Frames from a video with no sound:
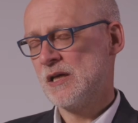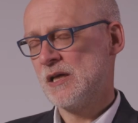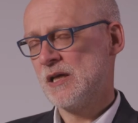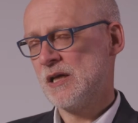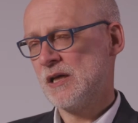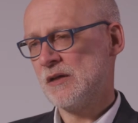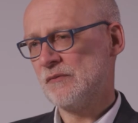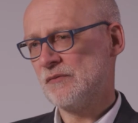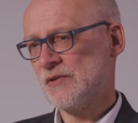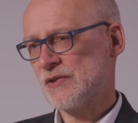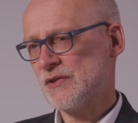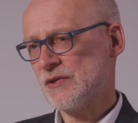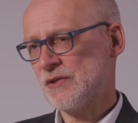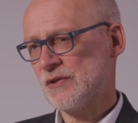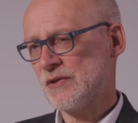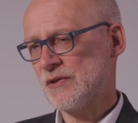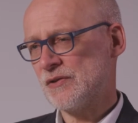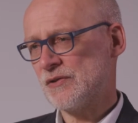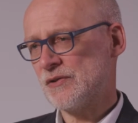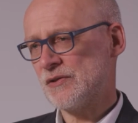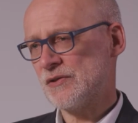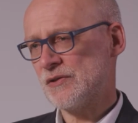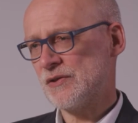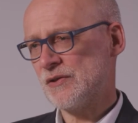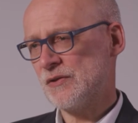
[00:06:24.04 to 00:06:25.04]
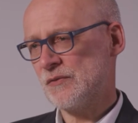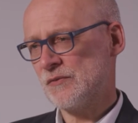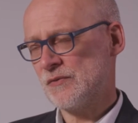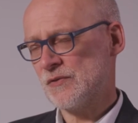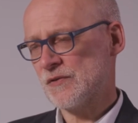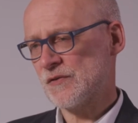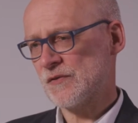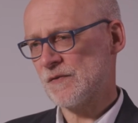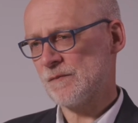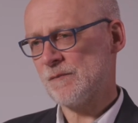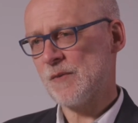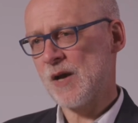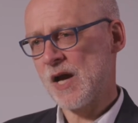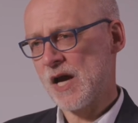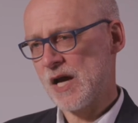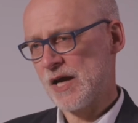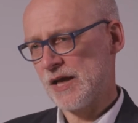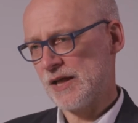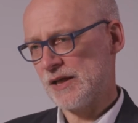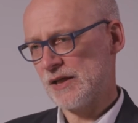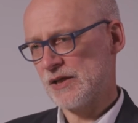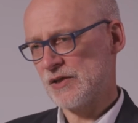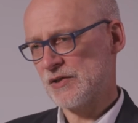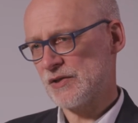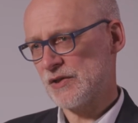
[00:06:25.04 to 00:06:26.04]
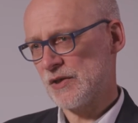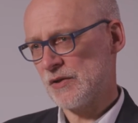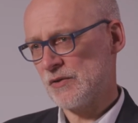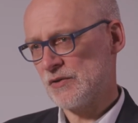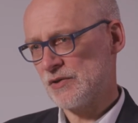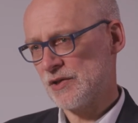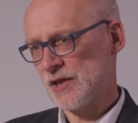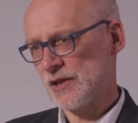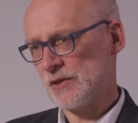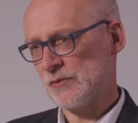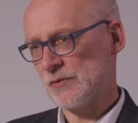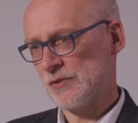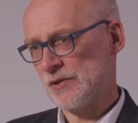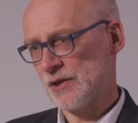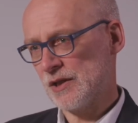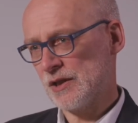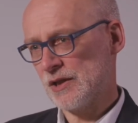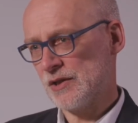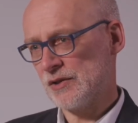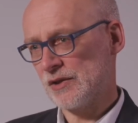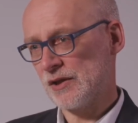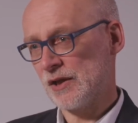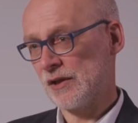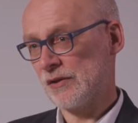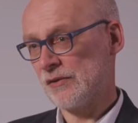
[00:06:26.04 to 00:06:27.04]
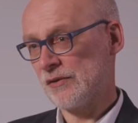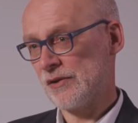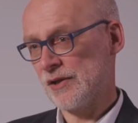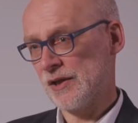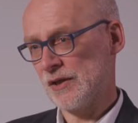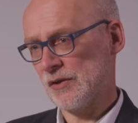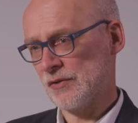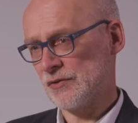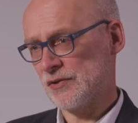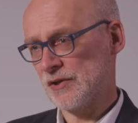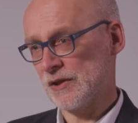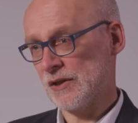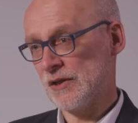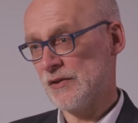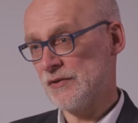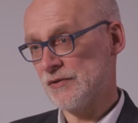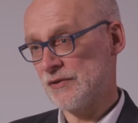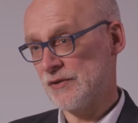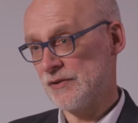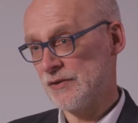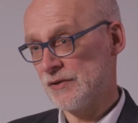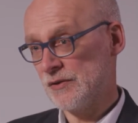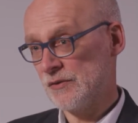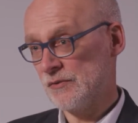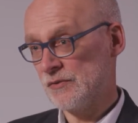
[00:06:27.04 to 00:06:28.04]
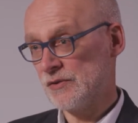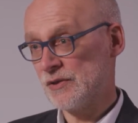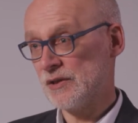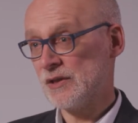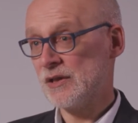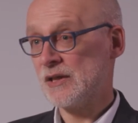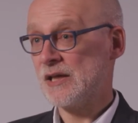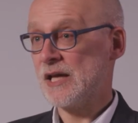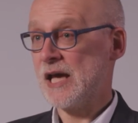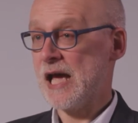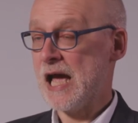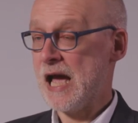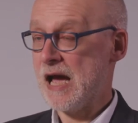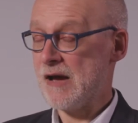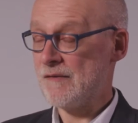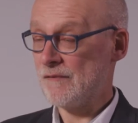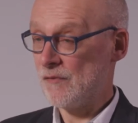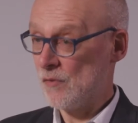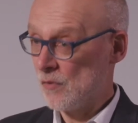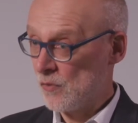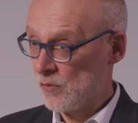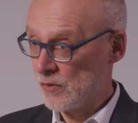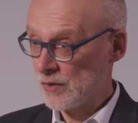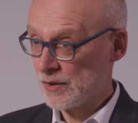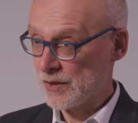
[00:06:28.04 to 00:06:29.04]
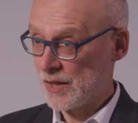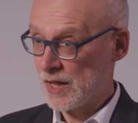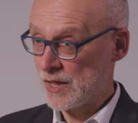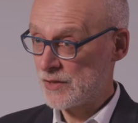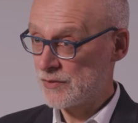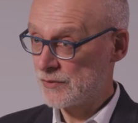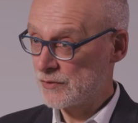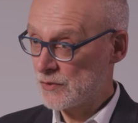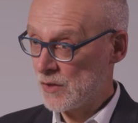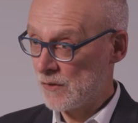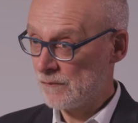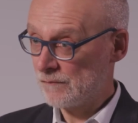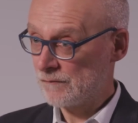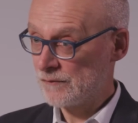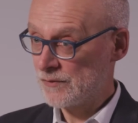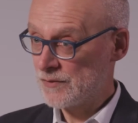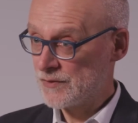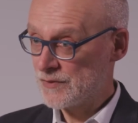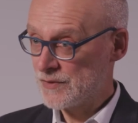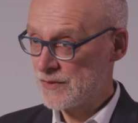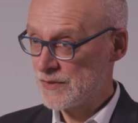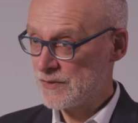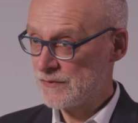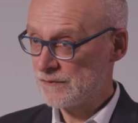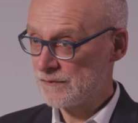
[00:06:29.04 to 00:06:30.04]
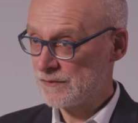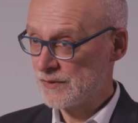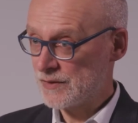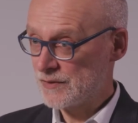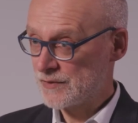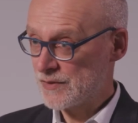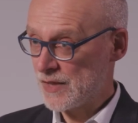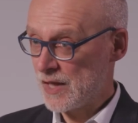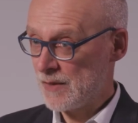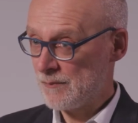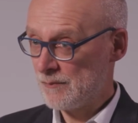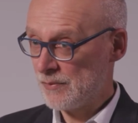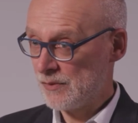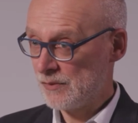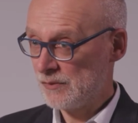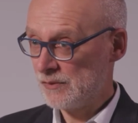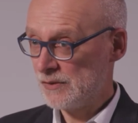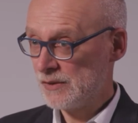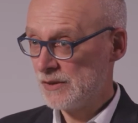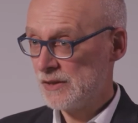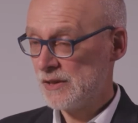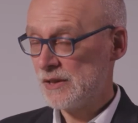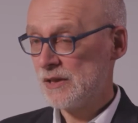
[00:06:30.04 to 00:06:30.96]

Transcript: research students of mine associated with the Lincoln Theological Institute have organised conferences, for example.